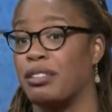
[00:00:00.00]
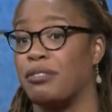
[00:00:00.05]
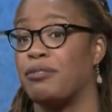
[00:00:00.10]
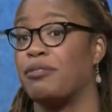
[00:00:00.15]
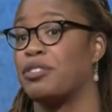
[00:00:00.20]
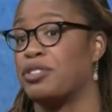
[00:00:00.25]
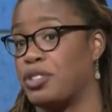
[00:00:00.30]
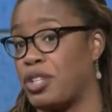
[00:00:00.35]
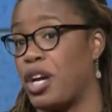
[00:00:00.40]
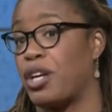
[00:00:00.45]

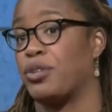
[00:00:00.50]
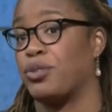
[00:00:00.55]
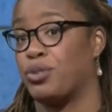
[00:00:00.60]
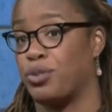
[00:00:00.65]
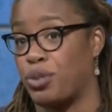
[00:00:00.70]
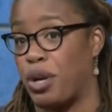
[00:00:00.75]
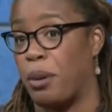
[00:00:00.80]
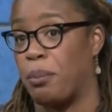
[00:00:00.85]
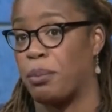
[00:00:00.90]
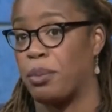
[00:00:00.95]
for Donald
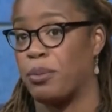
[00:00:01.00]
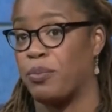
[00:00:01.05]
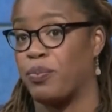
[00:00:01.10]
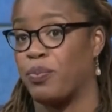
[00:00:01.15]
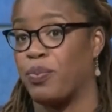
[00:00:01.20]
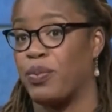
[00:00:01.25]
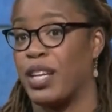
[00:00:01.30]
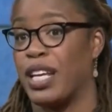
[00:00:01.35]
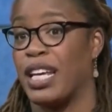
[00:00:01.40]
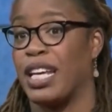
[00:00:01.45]
Trump,
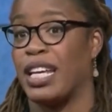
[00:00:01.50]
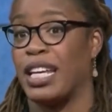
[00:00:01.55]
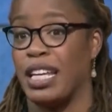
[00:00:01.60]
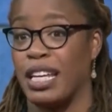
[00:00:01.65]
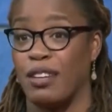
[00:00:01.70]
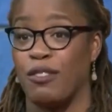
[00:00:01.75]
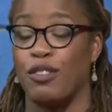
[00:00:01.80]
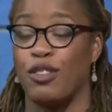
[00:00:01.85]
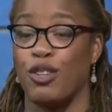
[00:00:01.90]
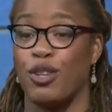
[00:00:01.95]

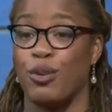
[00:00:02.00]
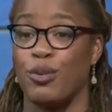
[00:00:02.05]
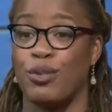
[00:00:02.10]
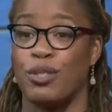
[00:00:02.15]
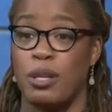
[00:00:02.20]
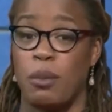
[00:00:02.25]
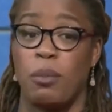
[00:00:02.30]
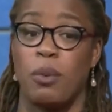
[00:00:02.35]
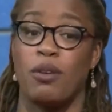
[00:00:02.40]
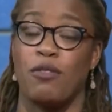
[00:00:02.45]
even though
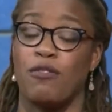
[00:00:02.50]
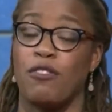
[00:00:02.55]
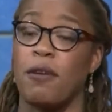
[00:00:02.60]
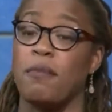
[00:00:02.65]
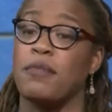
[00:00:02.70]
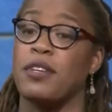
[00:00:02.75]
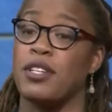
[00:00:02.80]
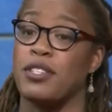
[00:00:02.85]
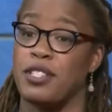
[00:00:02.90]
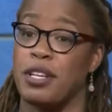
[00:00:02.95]
someone
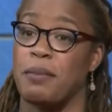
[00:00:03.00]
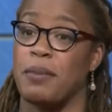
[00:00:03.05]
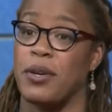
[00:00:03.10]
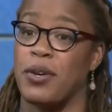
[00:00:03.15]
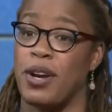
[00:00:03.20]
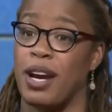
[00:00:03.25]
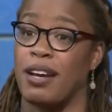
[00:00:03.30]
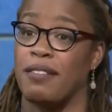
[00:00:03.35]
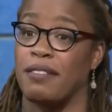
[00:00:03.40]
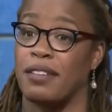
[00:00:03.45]
from their
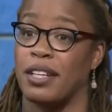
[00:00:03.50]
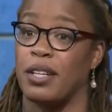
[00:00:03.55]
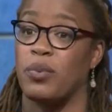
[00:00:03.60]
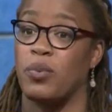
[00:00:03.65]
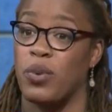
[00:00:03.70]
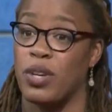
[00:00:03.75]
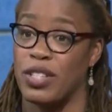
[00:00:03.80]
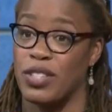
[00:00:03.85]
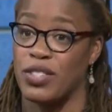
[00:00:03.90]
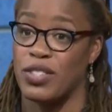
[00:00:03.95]
demographic
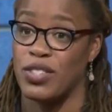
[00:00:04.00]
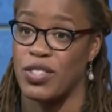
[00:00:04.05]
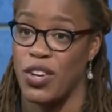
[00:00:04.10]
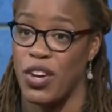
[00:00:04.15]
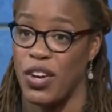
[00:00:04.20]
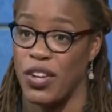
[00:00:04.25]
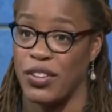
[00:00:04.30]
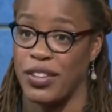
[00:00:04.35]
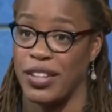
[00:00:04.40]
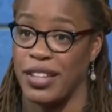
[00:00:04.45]
was
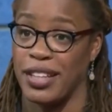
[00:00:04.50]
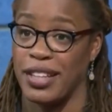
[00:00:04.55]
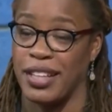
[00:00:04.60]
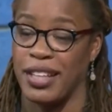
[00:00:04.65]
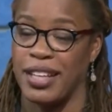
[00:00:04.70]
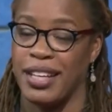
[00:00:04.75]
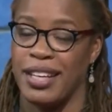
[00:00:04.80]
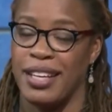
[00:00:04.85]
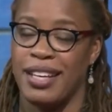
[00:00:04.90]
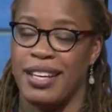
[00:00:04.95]
on
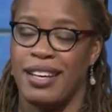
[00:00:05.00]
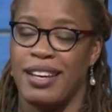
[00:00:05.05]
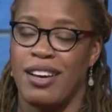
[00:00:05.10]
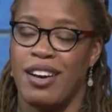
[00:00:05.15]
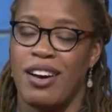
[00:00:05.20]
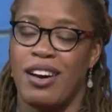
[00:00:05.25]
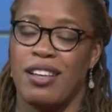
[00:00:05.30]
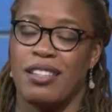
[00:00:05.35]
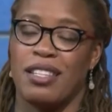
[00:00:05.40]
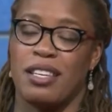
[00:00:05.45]

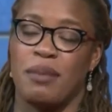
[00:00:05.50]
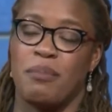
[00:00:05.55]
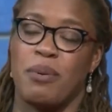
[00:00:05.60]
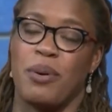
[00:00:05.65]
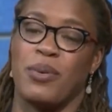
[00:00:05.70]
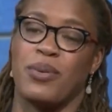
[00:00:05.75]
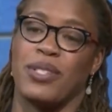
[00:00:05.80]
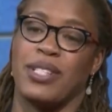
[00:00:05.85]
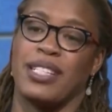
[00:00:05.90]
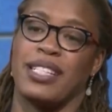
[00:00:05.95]
the
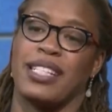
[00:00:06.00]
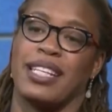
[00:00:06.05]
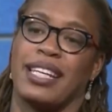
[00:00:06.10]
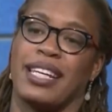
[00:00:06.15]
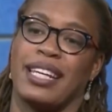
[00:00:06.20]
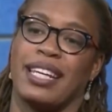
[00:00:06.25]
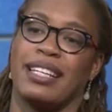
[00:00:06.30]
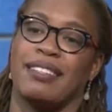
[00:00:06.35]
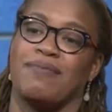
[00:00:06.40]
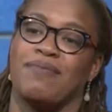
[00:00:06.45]
opposing
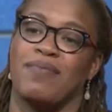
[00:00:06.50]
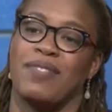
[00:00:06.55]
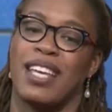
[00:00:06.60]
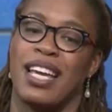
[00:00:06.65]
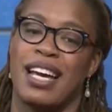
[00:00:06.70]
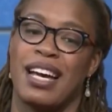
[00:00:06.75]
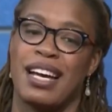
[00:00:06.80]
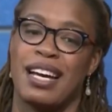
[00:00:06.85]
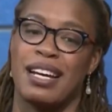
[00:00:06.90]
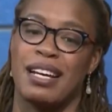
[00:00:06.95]
ticket.
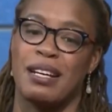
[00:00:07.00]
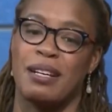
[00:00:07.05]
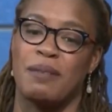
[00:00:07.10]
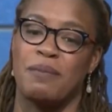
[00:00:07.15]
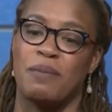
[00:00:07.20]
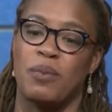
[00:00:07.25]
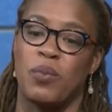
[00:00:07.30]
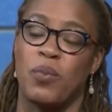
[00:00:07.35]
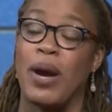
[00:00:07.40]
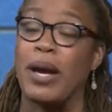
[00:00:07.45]

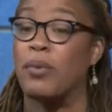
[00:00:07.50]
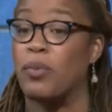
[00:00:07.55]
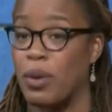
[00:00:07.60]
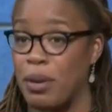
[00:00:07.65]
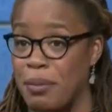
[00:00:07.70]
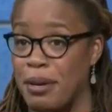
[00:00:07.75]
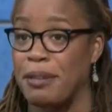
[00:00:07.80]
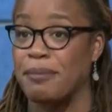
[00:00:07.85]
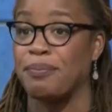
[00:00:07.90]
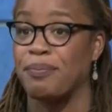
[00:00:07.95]
White
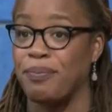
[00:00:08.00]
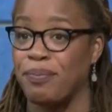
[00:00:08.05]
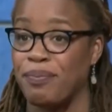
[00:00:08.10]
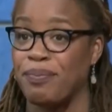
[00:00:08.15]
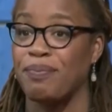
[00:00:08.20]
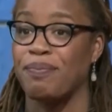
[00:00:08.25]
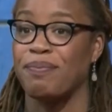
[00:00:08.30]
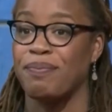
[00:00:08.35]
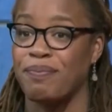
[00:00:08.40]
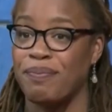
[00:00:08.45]

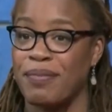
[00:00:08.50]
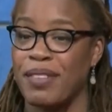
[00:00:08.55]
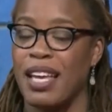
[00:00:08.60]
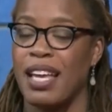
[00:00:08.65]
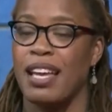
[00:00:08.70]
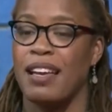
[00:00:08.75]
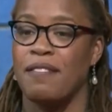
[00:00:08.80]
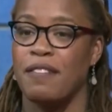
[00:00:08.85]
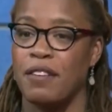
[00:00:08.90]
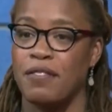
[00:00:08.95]
women,
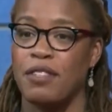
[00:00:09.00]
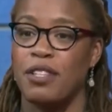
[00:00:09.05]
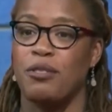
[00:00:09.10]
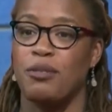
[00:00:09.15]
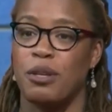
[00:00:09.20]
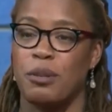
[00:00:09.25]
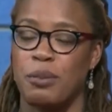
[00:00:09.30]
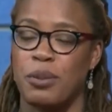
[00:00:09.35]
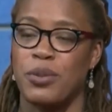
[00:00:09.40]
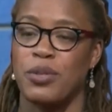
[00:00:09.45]

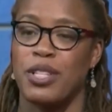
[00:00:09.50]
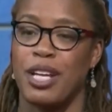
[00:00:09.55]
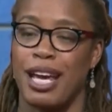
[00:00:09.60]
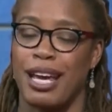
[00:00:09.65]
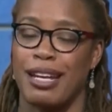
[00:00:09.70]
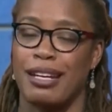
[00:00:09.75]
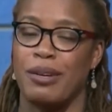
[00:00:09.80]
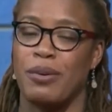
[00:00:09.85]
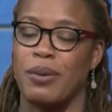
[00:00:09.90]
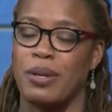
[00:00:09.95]

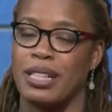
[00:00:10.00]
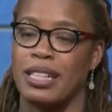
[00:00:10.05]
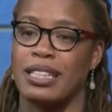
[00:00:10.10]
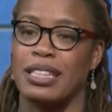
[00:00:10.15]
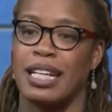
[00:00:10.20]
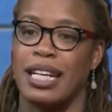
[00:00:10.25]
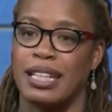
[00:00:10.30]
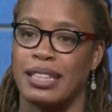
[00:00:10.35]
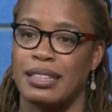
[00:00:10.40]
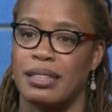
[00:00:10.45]
53%, according
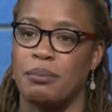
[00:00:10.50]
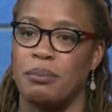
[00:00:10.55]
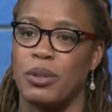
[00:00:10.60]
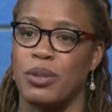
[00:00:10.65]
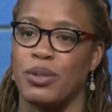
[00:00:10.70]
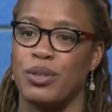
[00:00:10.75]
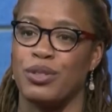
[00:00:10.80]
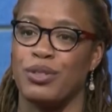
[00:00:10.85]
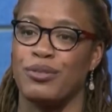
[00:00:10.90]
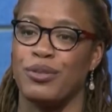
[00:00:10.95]
to exit
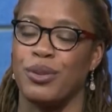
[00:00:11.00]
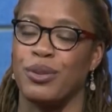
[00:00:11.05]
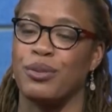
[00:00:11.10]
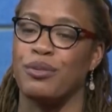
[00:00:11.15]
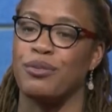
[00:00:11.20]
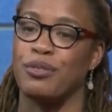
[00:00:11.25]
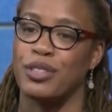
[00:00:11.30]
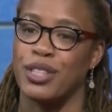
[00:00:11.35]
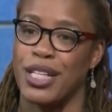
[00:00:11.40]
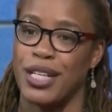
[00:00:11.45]
polls, voted
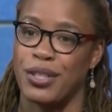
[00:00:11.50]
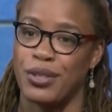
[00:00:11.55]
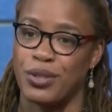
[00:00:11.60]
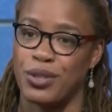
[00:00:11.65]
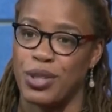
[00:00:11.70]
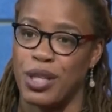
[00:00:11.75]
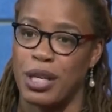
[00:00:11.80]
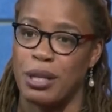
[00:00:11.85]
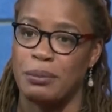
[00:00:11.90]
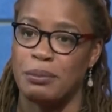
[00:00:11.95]
for Donald
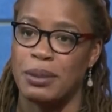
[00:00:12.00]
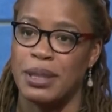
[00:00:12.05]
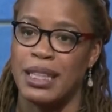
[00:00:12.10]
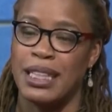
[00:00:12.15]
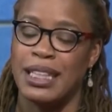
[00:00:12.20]
Trump.